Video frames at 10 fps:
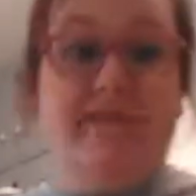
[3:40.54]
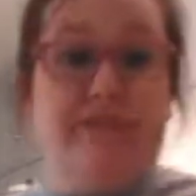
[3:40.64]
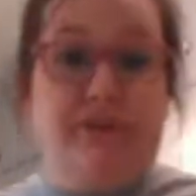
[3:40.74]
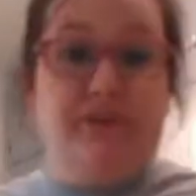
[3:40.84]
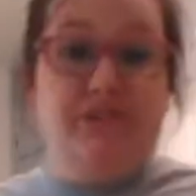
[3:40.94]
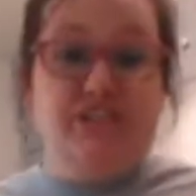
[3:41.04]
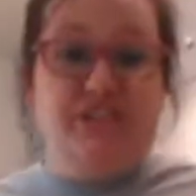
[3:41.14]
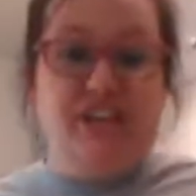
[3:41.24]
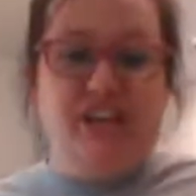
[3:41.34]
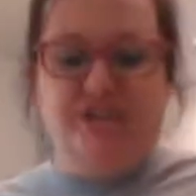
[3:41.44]
so I'm just
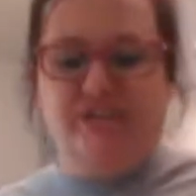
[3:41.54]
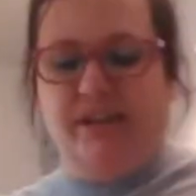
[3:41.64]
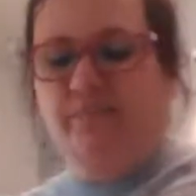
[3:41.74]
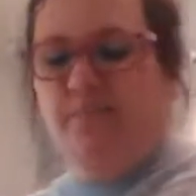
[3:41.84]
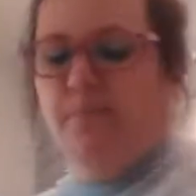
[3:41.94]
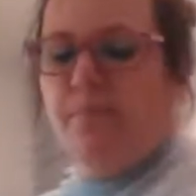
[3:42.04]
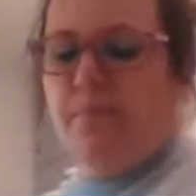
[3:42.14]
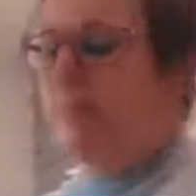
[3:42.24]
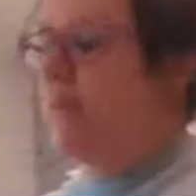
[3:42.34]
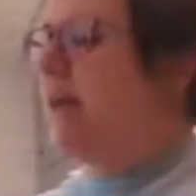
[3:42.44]
going to use it.
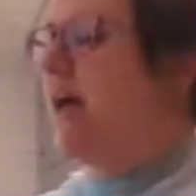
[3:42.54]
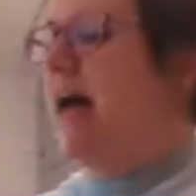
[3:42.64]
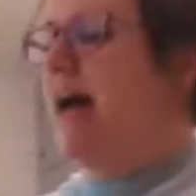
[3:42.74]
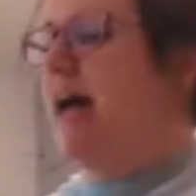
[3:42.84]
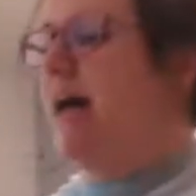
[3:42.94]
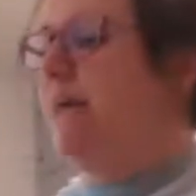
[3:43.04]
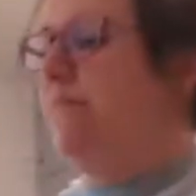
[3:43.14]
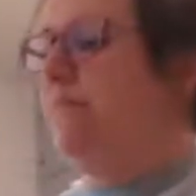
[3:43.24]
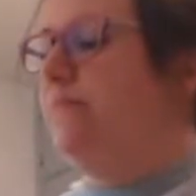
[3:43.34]
But